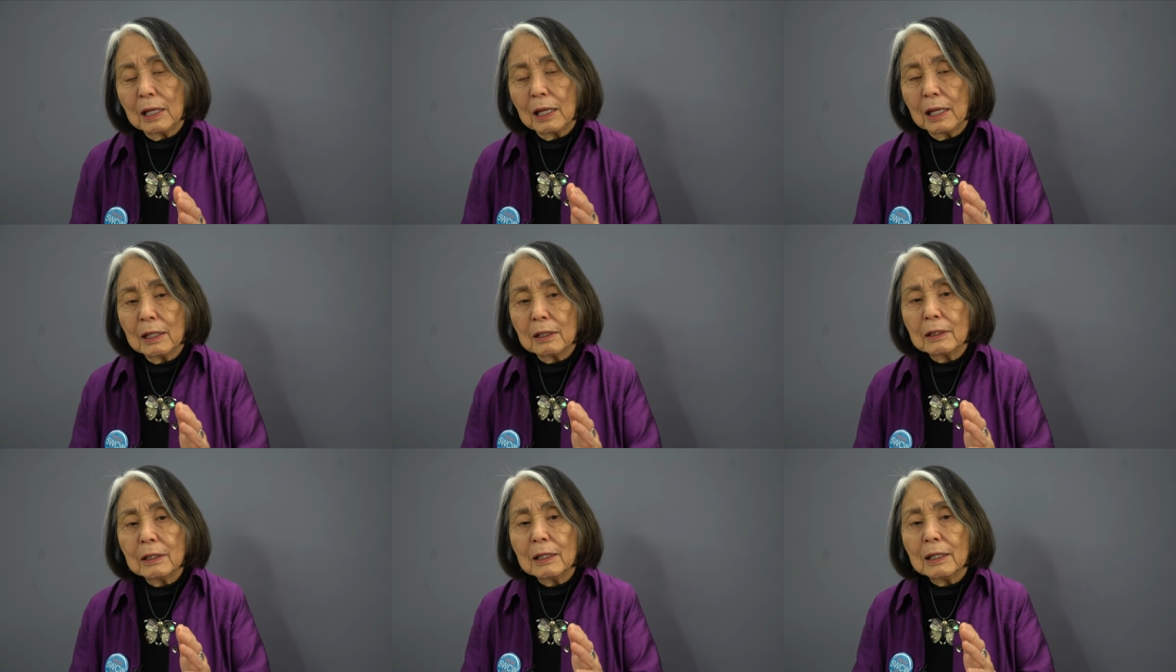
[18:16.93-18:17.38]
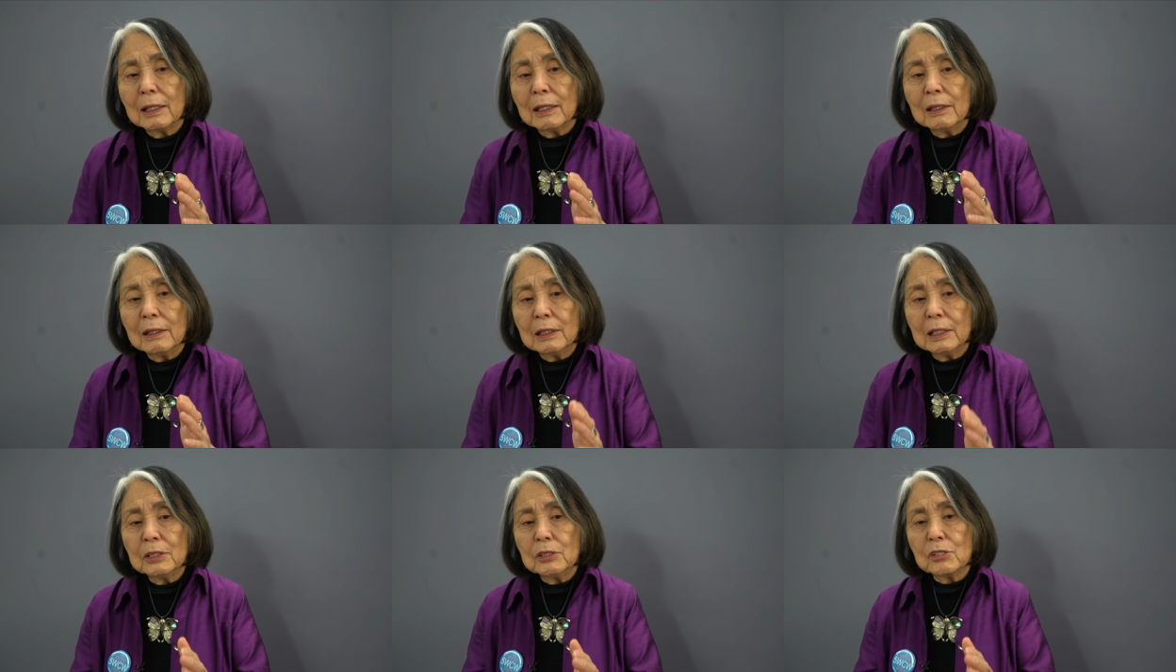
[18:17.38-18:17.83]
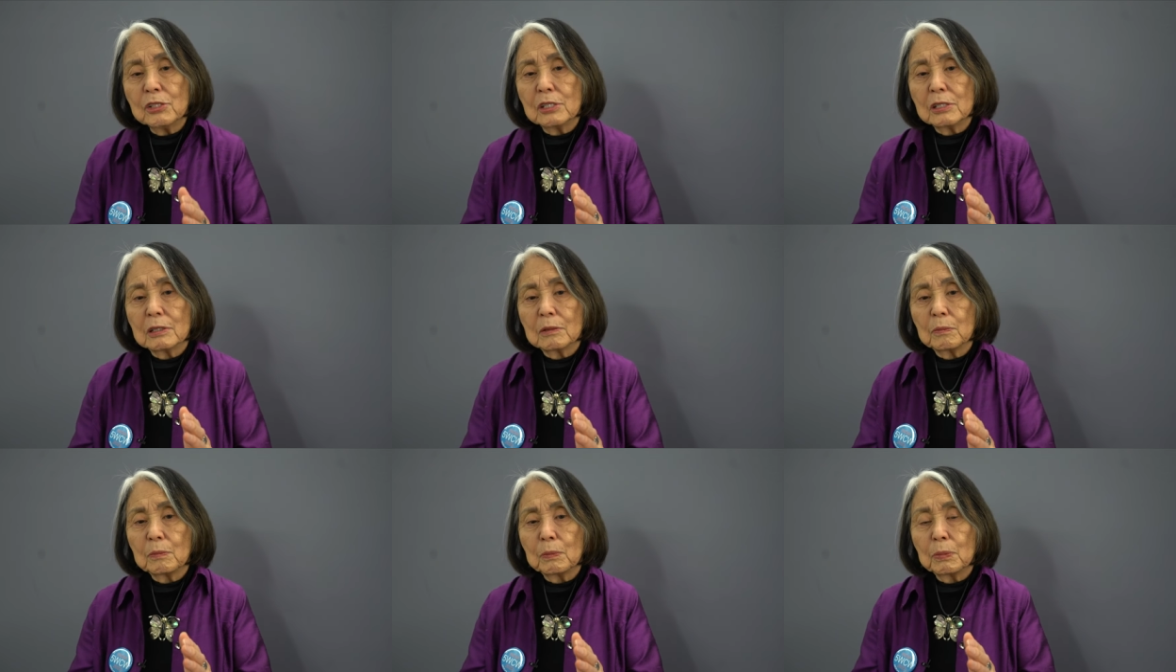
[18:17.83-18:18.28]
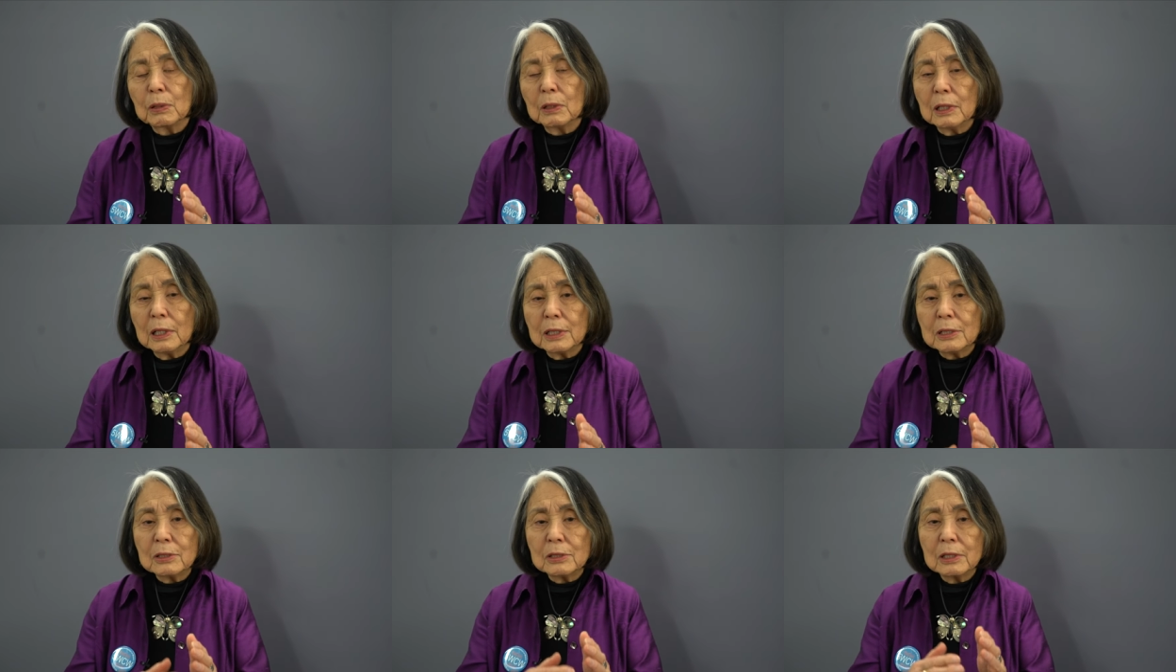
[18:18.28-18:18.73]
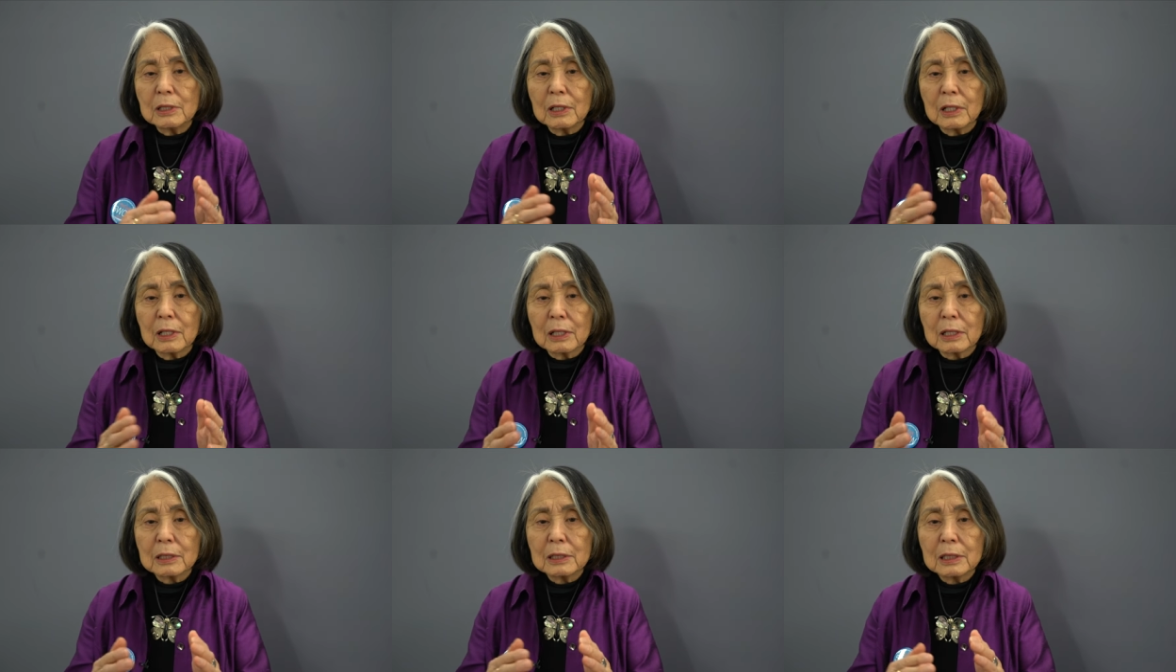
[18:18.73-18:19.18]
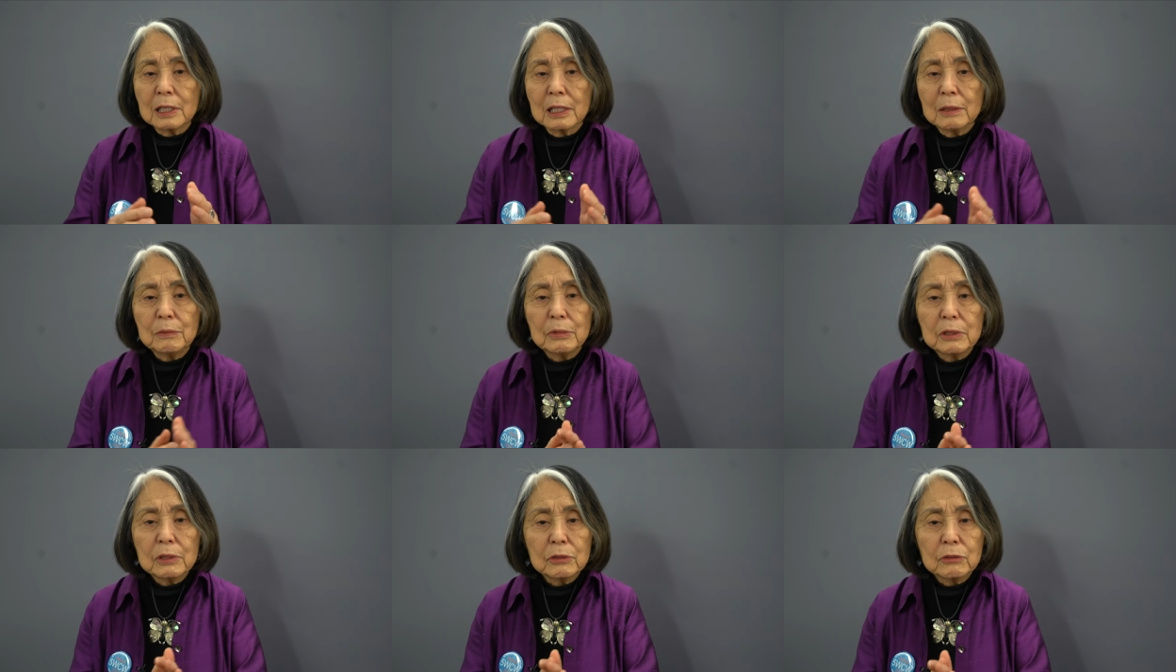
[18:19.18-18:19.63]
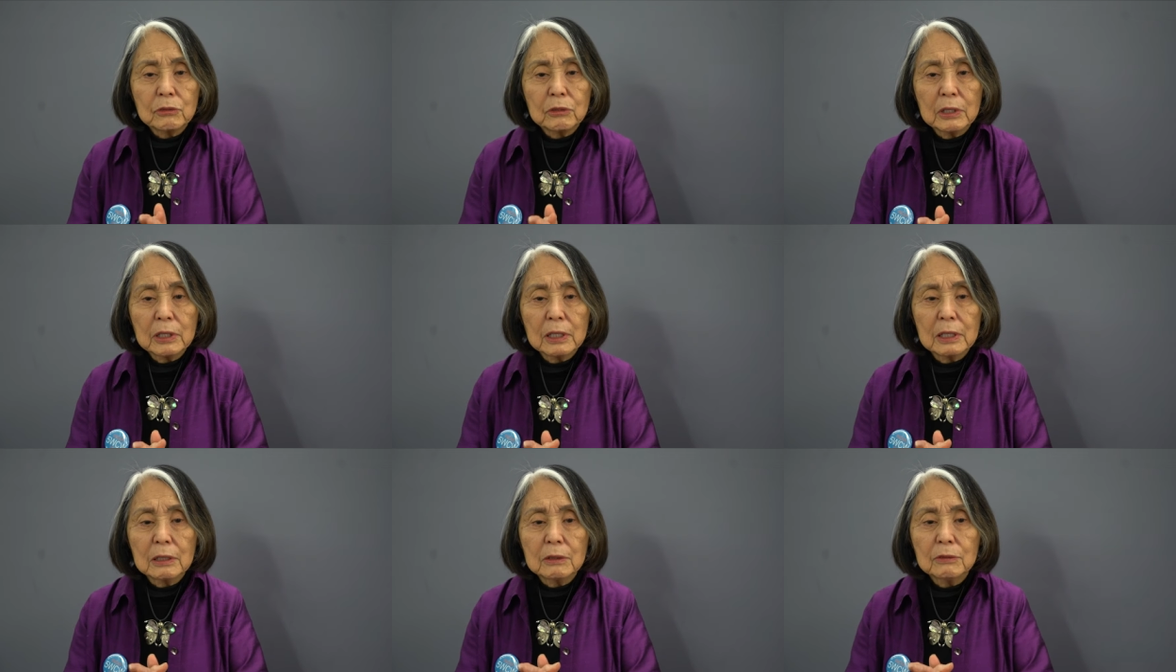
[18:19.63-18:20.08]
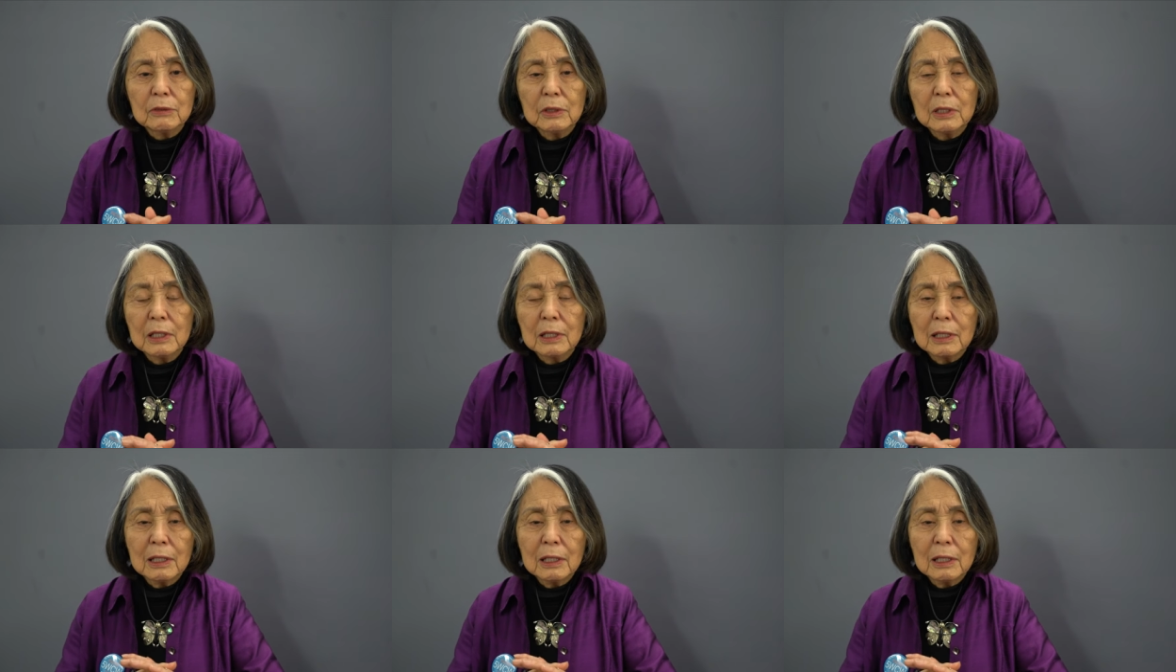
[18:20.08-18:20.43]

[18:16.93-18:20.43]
And this, plus the archetype of the self,